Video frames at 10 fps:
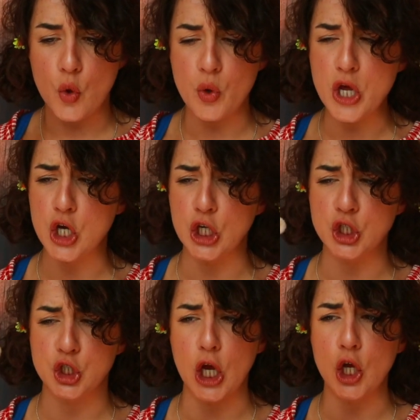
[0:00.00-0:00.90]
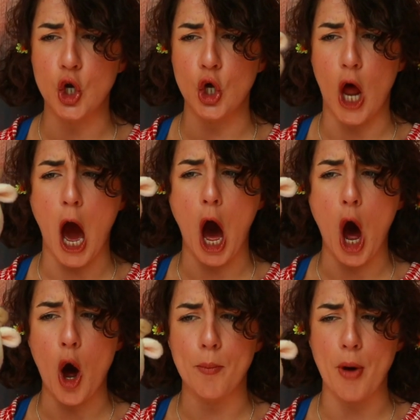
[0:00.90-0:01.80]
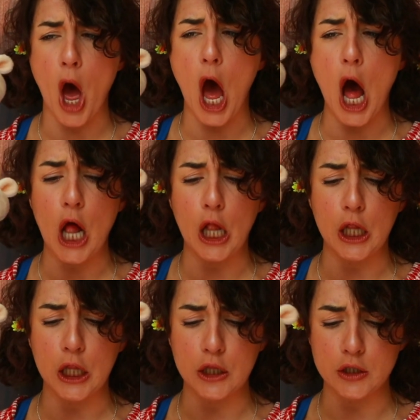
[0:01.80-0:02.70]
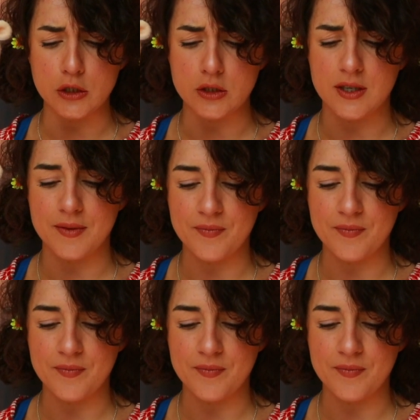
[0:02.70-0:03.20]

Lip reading: We can tinkle our bells.